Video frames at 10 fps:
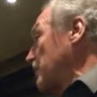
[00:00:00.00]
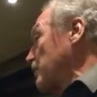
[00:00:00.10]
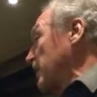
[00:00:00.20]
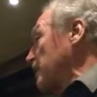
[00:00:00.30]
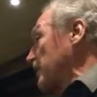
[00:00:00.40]

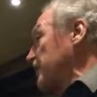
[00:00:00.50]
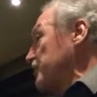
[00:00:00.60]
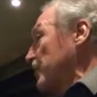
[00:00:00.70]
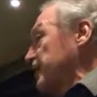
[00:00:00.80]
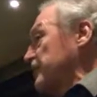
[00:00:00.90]
where
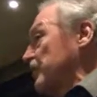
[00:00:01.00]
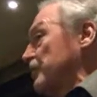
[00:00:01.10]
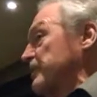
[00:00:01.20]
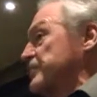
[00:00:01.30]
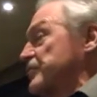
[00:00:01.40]
you want to go,
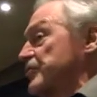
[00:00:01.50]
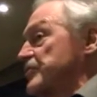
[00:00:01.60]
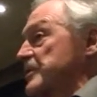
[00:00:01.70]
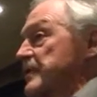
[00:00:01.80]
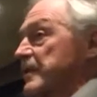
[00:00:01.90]
which is
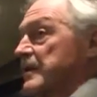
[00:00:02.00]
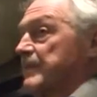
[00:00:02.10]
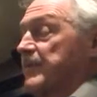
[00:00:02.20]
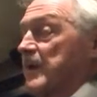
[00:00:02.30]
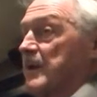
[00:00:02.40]
usually
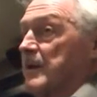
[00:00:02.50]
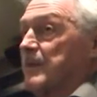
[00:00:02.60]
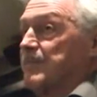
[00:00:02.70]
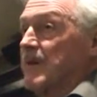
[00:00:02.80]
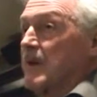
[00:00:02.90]
the
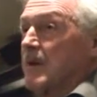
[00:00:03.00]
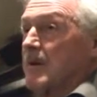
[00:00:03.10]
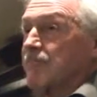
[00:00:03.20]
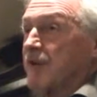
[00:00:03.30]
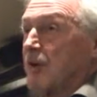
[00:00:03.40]

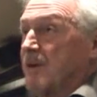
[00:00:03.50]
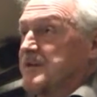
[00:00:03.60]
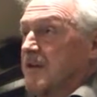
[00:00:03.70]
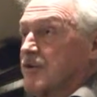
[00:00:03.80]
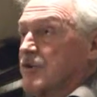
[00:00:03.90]
railway
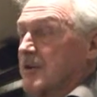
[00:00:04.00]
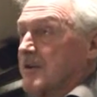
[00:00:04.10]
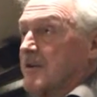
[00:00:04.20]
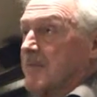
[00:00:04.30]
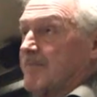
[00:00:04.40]
station
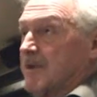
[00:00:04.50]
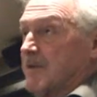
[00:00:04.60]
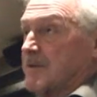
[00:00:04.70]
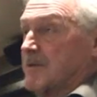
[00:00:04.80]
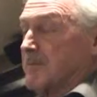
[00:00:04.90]
and
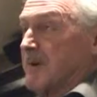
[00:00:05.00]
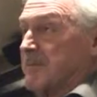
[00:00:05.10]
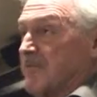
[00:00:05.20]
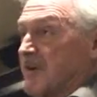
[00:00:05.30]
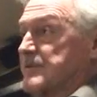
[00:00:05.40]
the
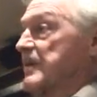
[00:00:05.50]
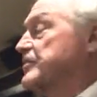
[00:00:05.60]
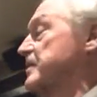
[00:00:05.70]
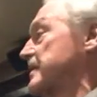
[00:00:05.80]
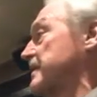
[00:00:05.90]
suburban rail
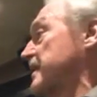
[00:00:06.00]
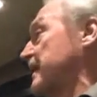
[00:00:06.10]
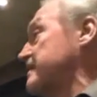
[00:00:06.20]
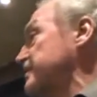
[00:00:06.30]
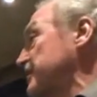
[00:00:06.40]
station in the
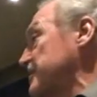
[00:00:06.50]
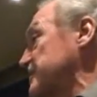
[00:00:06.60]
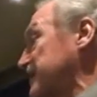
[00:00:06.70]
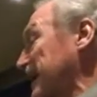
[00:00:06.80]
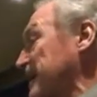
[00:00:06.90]
next
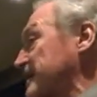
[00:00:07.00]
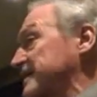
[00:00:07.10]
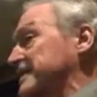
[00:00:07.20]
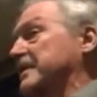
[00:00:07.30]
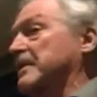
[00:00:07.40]

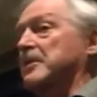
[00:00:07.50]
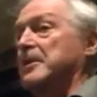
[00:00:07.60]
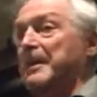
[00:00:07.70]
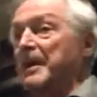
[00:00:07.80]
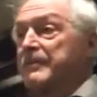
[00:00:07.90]
municipality,
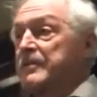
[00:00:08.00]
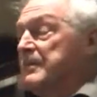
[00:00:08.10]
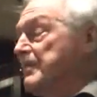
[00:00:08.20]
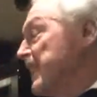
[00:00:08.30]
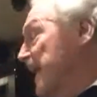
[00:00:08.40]
Saint-Anne-de-Bellevue.
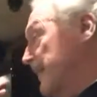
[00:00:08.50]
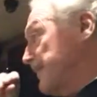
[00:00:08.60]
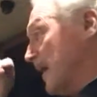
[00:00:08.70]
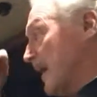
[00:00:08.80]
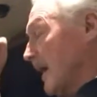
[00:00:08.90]

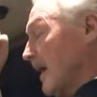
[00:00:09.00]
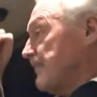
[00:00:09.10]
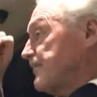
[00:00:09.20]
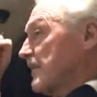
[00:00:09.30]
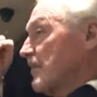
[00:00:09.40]

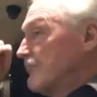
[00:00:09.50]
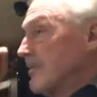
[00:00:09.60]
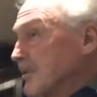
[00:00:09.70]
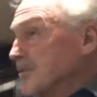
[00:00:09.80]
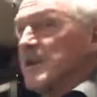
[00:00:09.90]

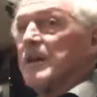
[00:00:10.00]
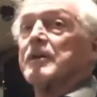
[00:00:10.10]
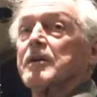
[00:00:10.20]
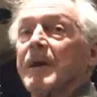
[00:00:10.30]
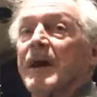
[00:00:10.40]
Rimouski in
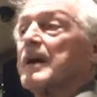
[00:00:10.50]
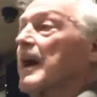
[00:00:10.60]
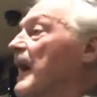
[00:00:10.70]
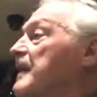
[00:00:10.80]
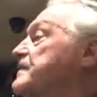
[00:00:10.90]
Quebec
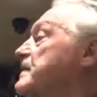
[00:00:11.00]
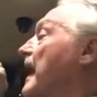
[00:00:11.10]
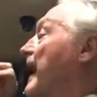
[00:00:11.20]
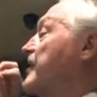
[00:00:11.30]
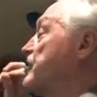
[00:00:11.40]
has
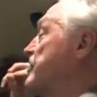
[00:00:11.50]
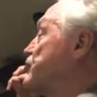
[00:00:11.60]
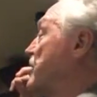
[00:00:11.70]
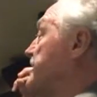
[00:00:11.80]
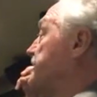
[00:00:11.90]
actually
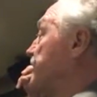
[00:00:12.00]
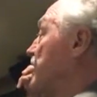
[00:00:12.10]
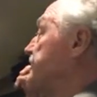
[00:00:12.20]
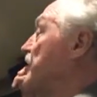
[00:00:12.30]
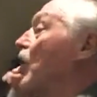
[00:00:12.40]
transferred the